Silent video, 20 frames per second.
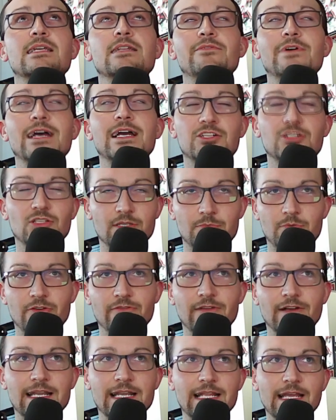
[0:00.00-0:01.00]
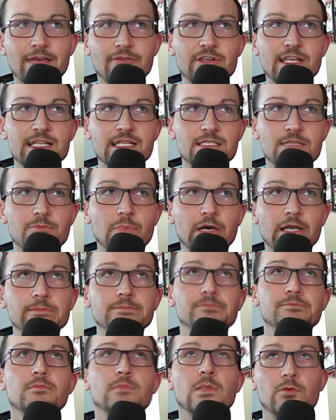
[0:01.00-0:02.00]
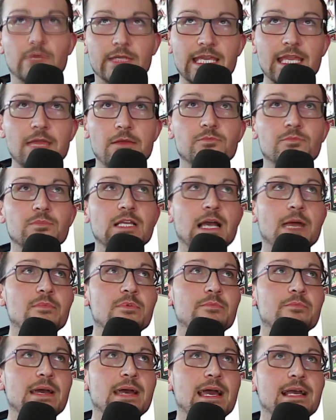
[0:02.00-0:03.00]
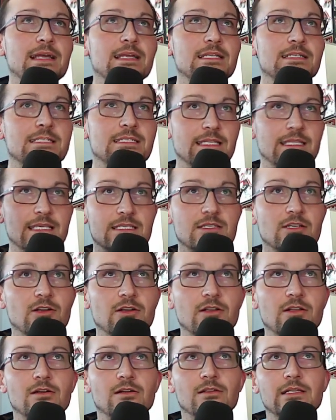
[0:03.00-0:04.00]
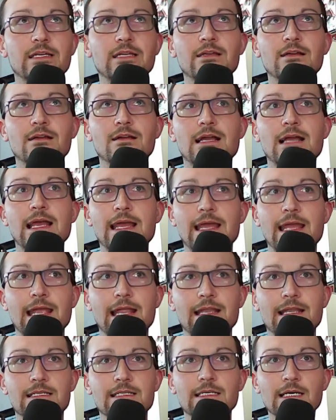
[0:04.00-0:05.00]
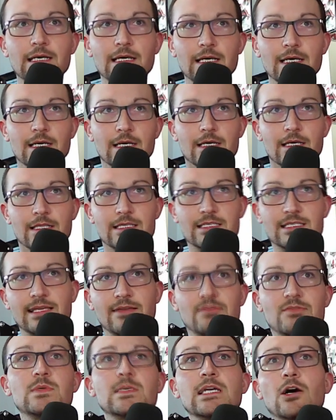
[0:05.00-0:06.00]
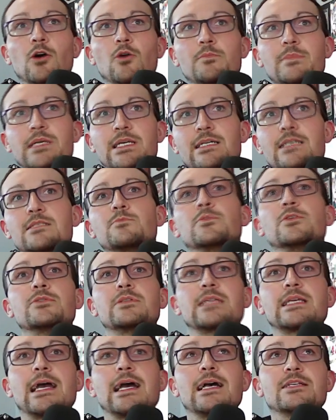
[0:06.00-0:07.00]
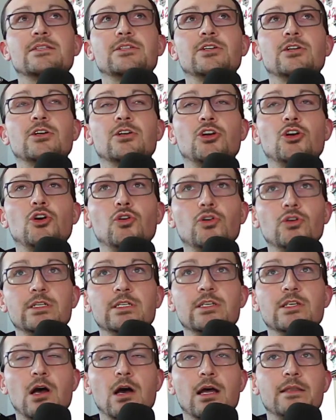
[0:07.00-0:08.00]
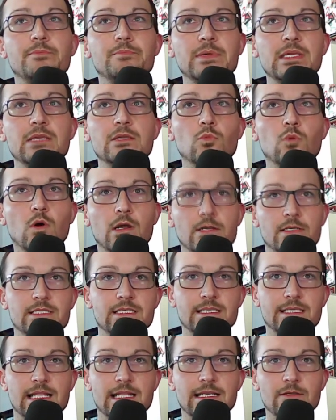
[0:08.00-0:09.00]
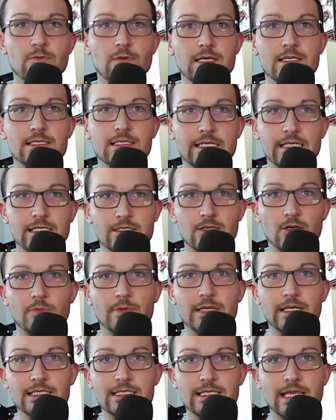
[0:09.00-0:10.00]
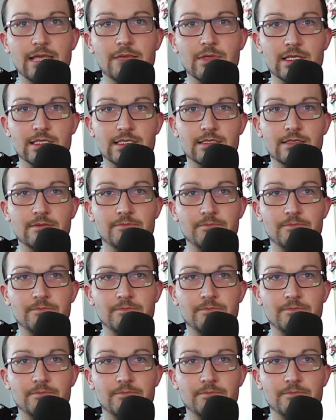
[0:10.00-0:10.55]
of actually providing evidence. But we keep coming back to this article here, and this gives me hope because Bruce Castor could not be worse than he was in his opening statements.